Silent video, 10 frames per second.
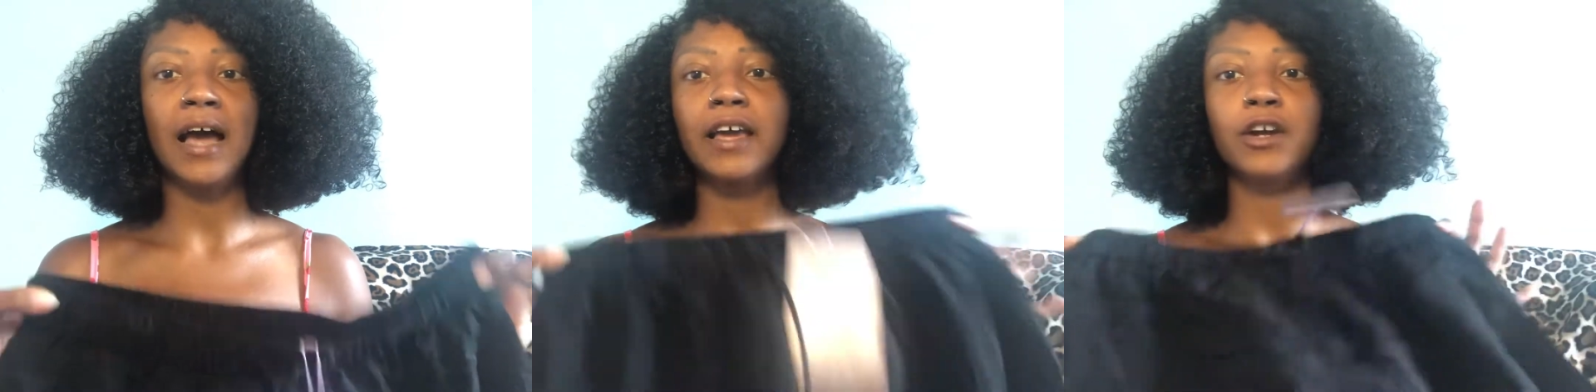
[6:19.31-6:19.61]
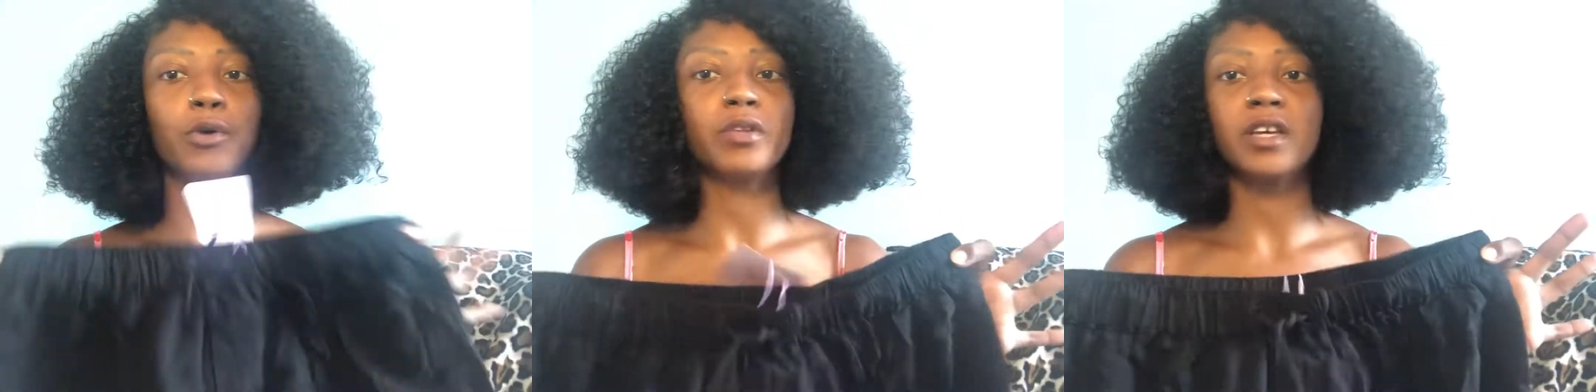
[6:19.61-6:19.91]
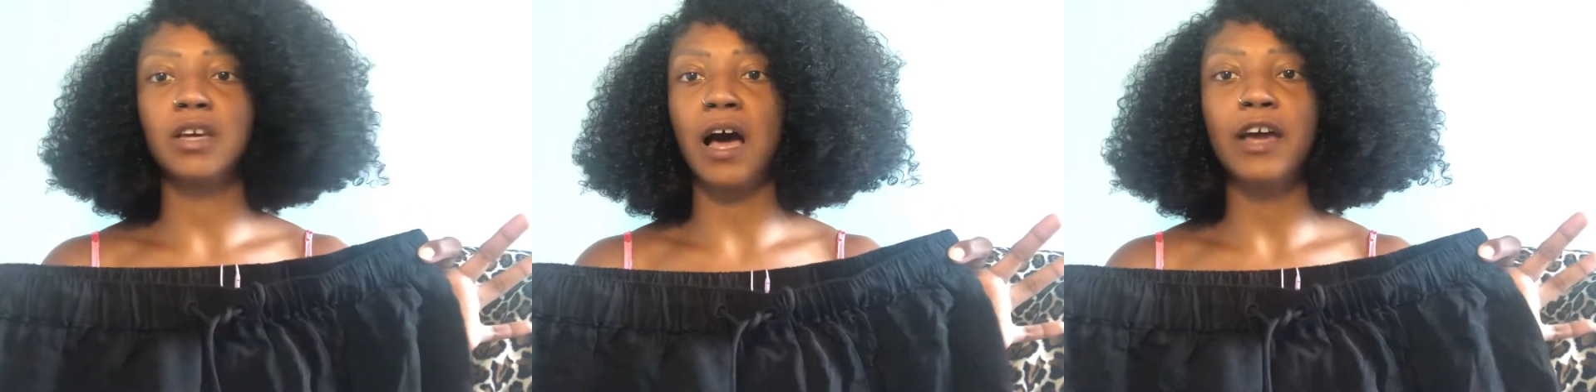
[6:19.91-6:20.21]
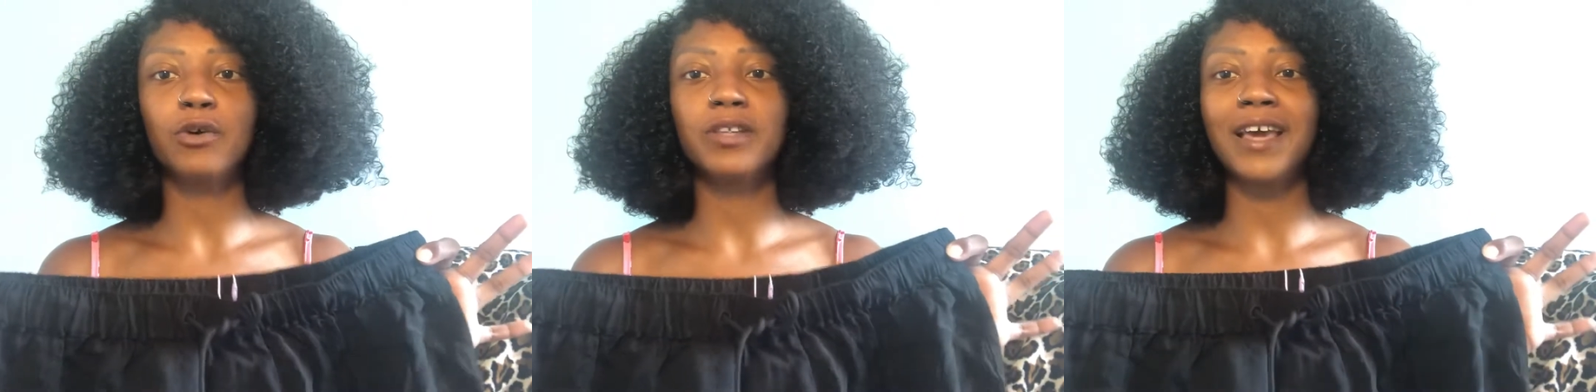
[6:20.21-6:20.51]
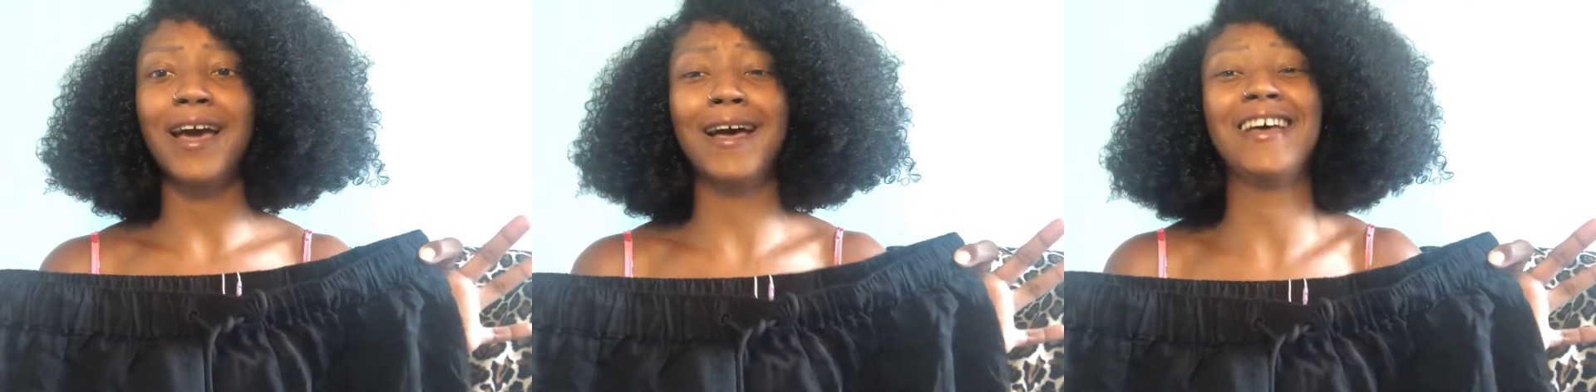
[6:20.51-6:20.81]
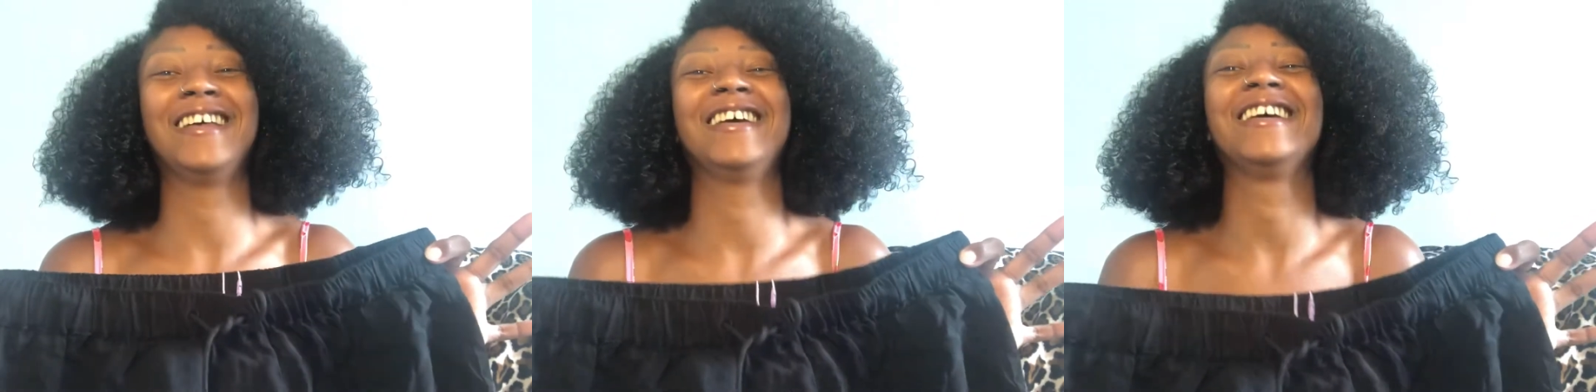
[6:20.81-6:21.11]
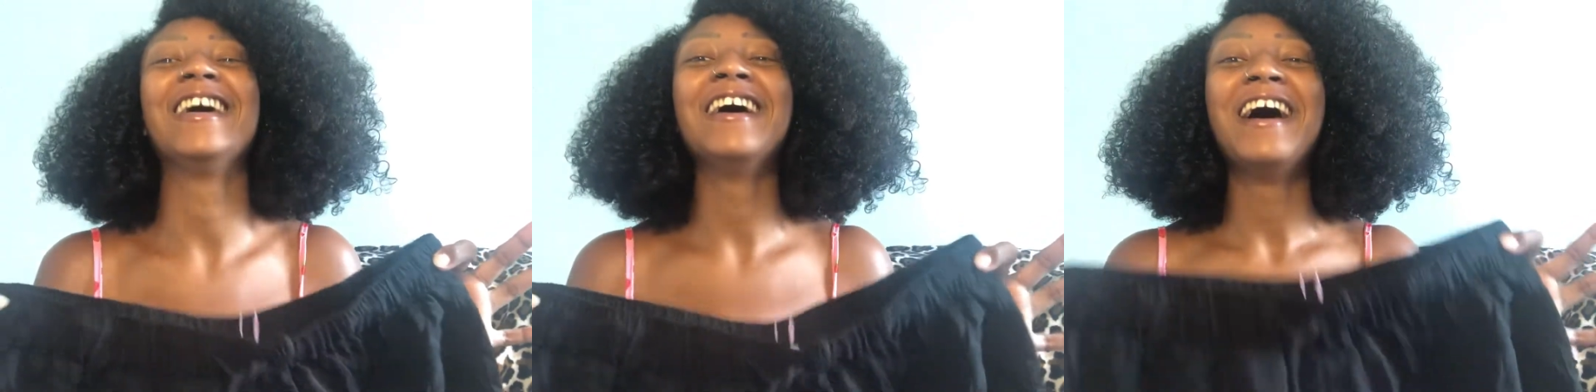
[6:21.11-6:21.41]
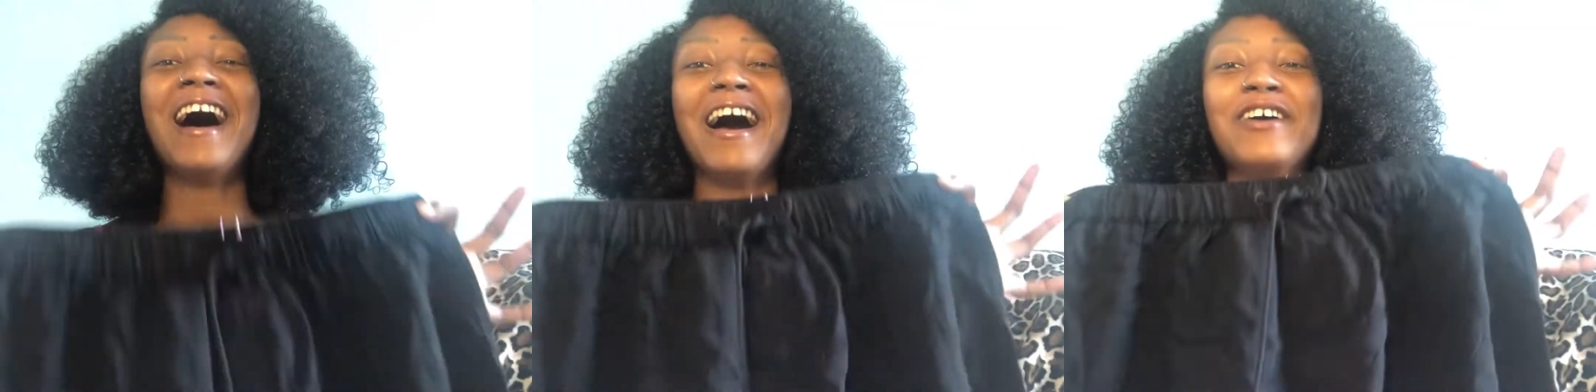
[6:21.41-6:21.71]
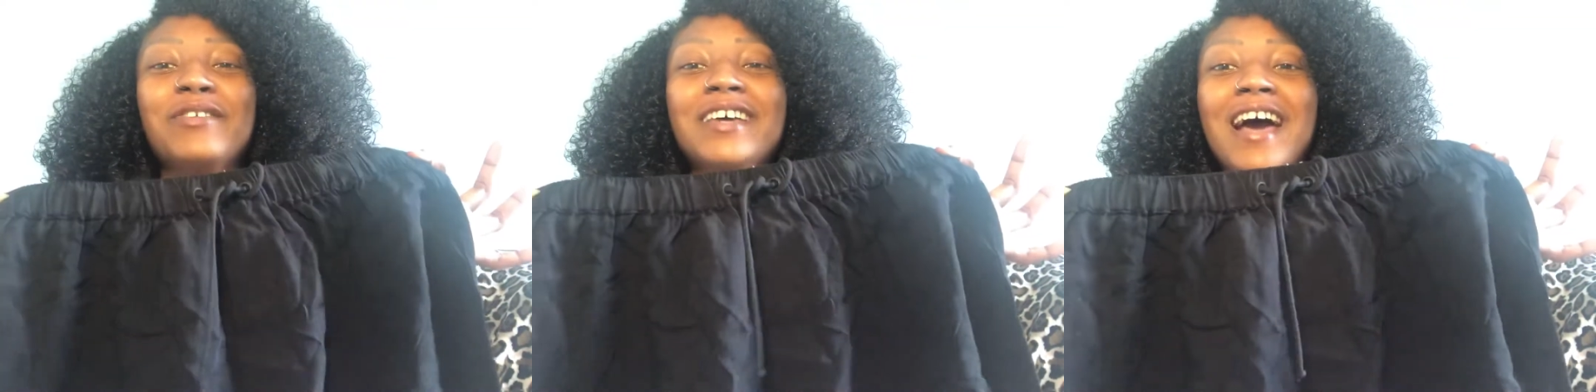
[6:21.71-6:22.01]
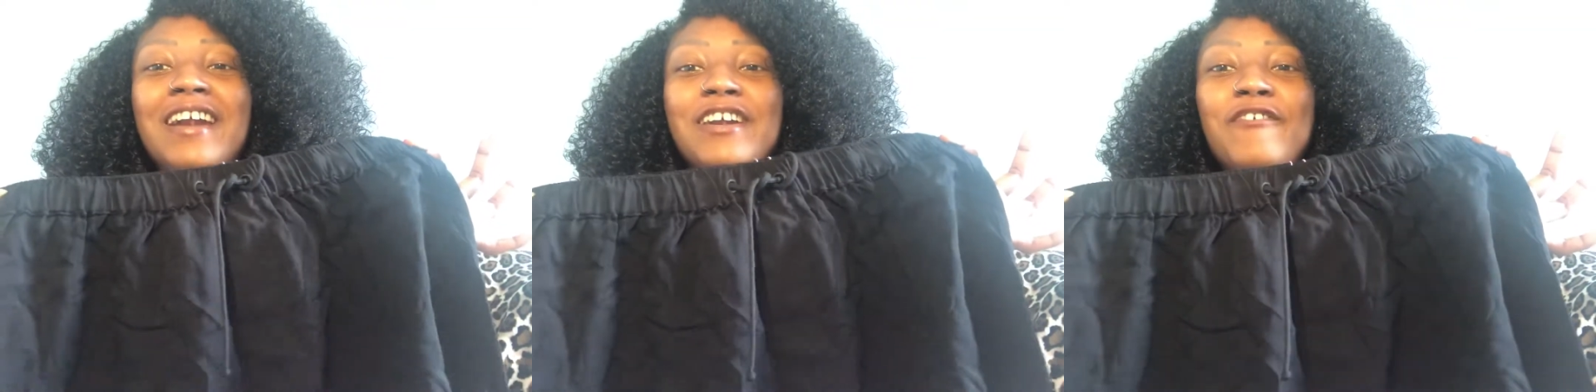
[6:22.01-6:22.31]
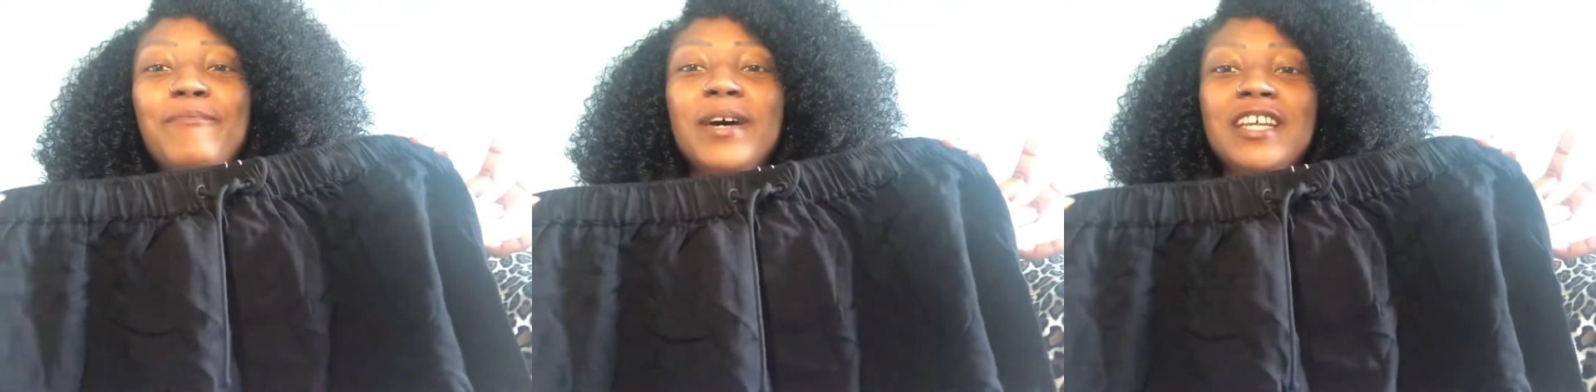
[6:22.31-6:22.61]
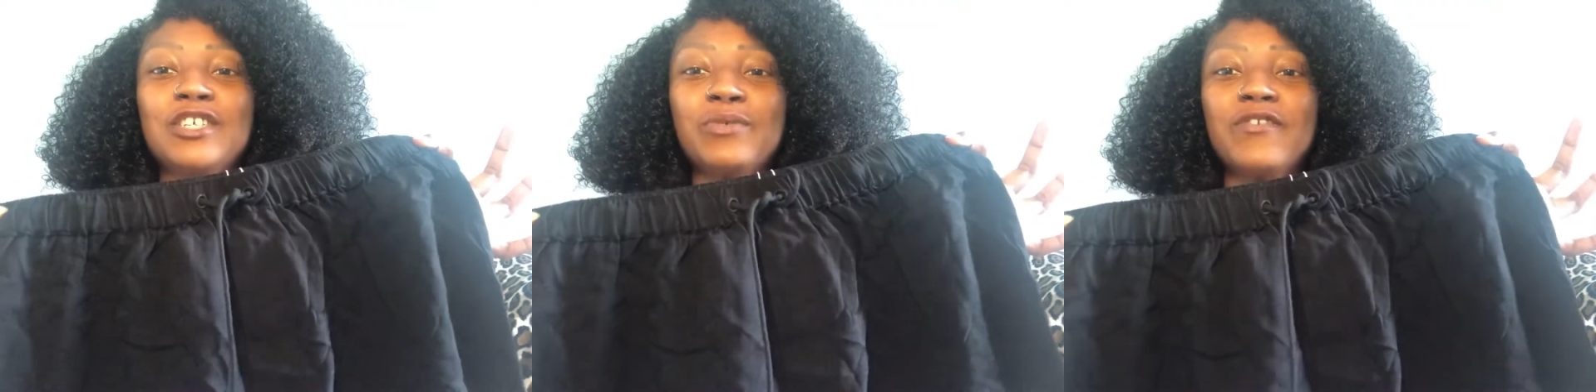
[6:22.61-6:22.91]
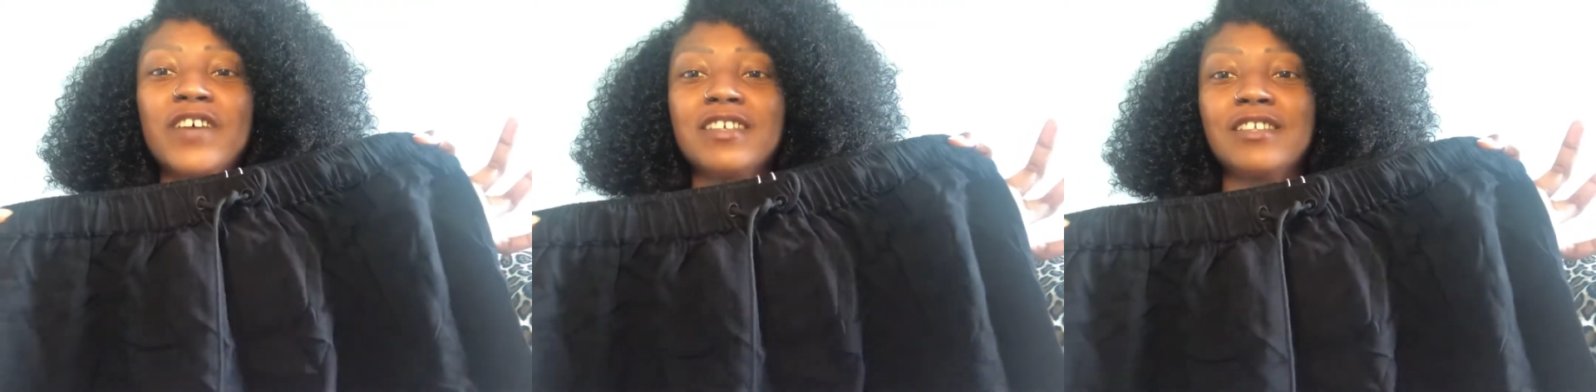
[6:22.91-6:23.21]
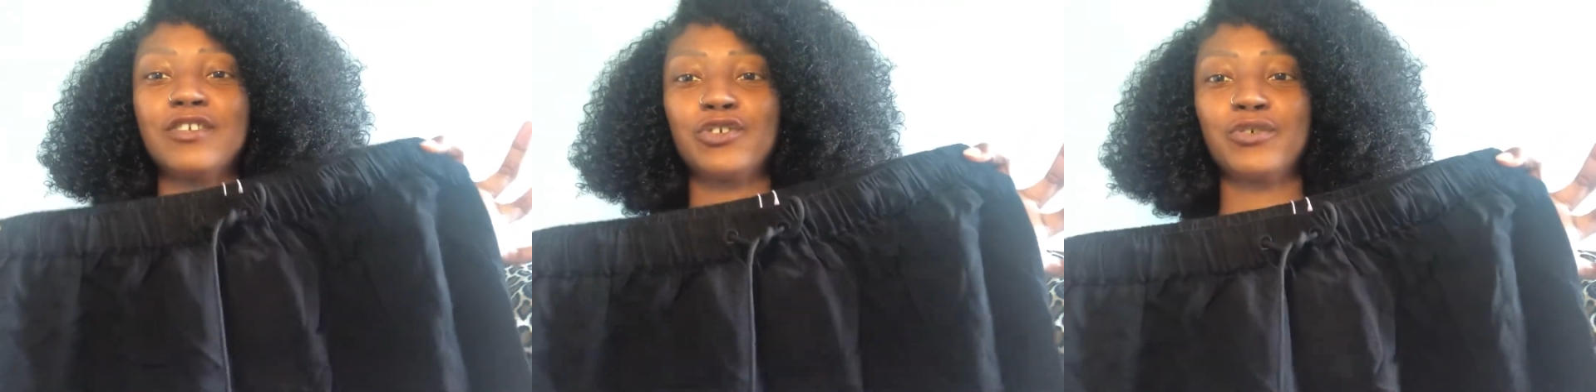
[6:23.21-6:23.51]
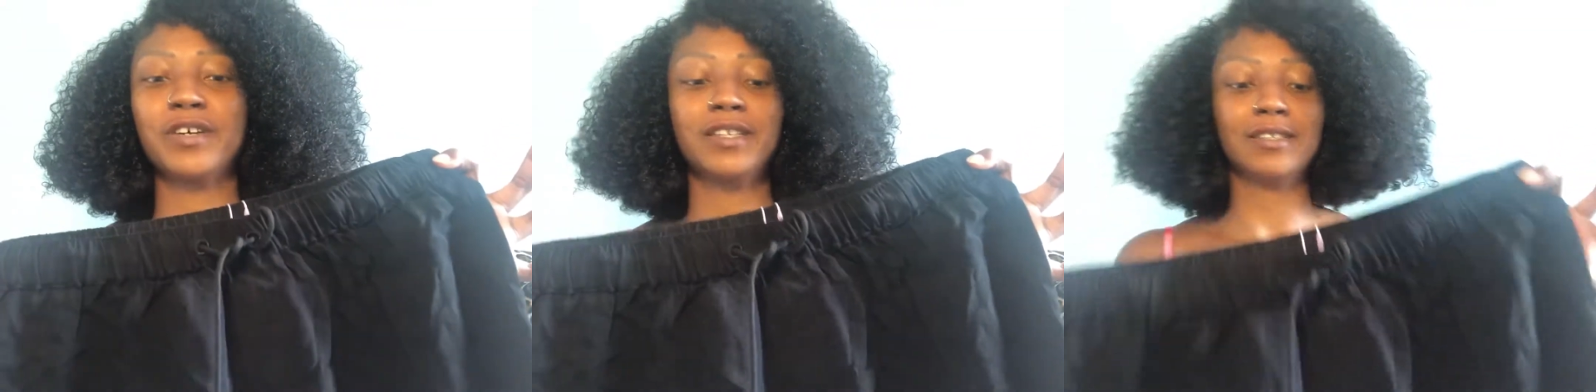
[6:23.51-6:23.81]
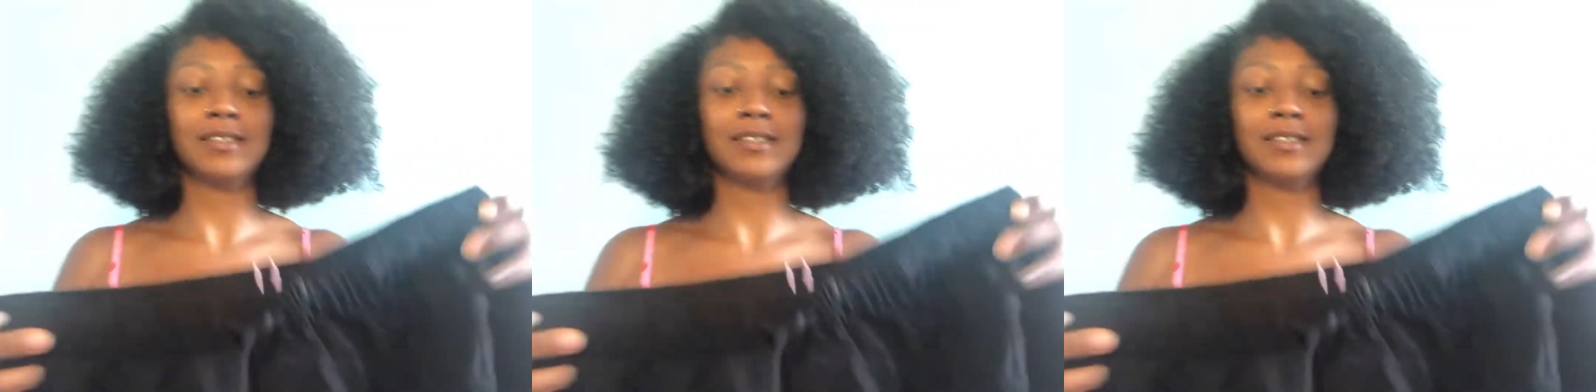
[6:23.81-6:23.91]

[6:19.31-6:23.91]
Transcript: I only had enough money to invest in the shorts.